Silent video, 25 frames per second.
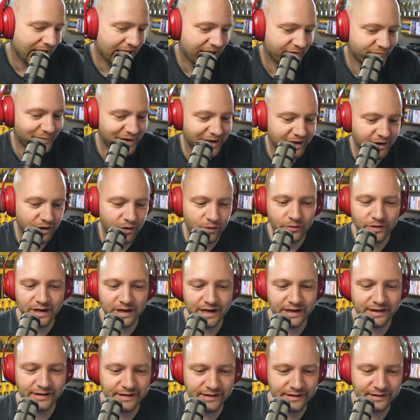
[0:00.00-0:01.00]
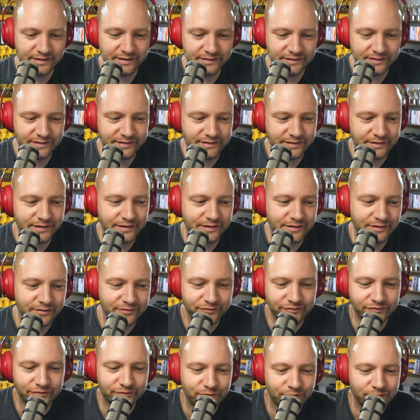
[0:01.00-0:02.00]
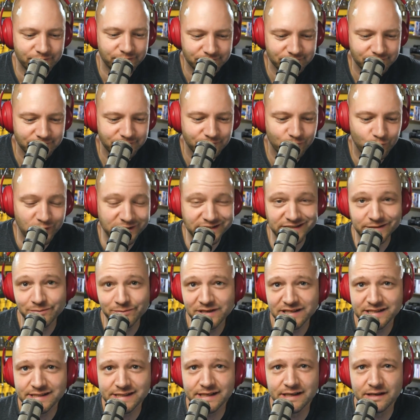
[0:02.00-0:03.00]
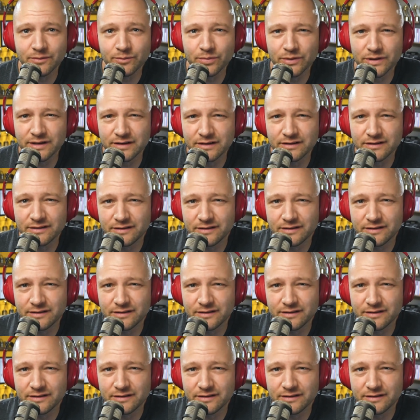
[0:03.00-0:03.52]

have my own ideas of what's missing, but